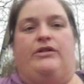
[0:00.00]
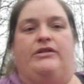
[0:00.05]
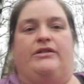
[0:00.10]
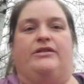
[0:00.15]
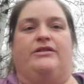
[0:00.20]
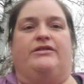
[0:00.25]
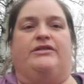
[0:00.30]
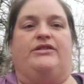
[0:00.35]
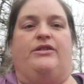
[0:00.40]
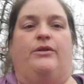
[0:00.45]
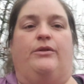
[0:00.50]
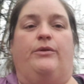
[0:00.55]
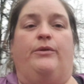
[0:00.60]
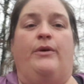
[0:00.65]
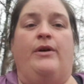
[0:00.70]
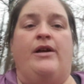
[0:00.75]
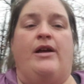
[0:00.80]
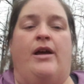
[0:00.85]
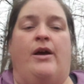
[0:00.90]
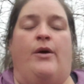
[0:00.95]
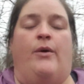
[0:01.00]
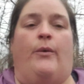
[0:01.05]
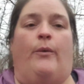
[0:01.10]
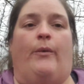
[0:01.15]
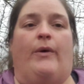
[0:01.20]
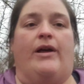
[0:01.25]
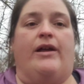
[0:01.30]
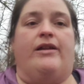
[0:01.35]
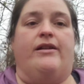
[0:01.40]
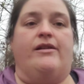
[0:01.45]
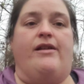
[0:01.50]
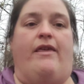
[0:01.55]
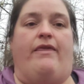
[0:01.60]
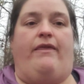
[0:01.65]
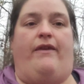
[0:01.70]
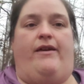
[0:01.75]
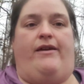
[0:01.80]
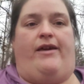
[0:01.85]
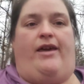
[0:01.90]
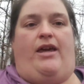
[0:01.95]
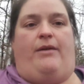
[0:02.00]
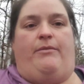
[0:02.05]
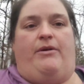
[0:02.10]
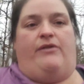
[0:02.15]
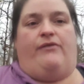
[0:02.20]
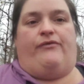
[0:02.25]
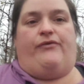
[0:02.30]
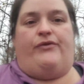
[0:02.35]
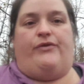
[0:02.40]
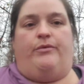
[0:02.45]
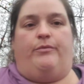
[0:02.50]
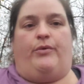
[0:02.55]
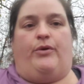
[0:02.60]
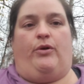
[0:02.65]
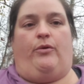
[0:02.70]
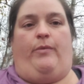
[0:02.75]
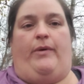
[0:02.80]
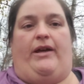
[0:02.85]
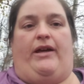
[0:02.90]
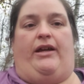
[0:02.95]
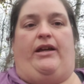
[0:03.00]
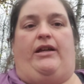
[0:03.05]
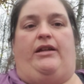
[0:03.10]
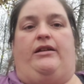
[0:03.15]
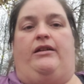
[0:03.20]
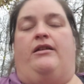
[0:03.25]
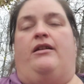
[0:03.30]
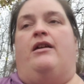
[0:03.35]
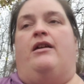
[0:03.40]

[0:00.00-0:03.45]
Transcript: So when they came out for the propane,